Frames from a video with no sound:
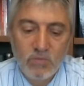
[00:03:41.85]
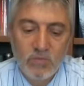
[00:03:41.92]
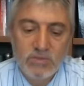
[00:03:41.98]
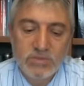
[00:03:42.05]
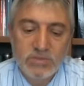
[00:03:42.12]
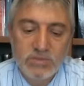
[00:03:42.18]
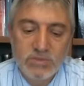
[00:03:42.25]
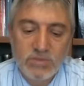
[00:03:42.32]

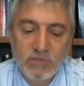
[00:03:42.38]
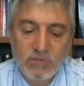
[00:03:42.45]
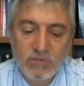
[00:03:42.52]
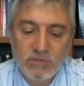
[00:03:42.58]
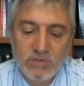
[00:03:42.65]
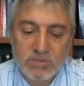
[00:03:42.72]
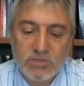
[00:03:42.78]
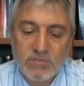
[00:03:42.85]
which is the
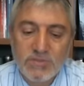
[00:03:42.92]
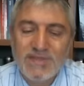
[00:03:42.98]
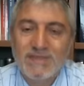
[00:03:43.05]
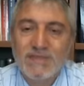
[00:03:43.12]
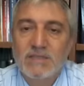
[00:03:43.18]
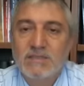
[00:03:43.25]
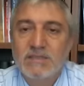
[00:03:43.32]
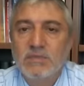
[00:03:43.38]
configuration, the
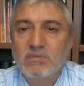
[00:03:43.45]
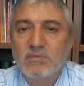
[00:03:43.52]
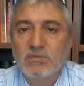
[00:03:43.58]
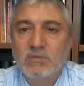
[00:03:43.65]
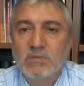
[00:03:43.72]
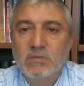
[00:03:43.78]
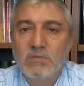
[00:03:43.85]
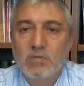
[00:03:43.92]
Midat Adin,
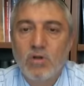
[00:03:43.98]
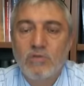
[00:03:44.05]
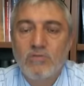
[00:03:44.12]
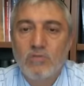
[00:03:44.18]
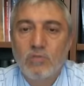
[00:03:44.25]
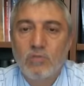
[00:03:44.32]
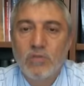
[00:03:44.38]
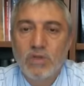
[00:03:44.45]
which means more
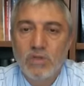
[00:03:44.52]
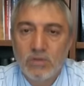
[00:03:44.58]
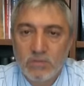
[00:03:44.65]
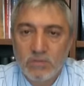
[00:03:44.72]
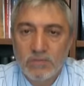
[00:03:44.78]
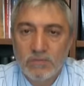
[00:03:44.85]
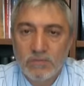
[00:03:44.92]
of a rigor.